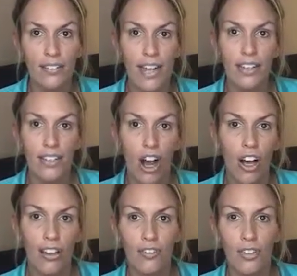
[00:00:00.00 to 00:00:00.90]
of like
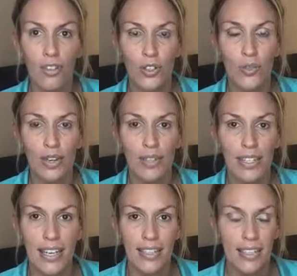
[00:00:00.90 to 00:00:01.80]
gnaw on for those
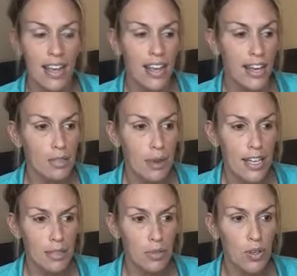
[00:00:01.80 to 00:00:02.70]
21 days as
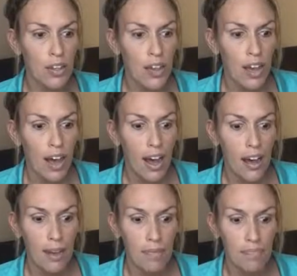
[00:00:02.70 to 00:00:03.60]
possible,
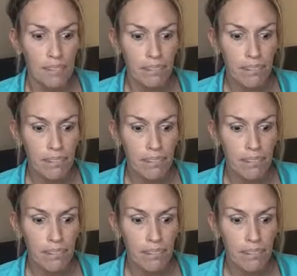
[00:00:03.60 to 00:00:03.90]
so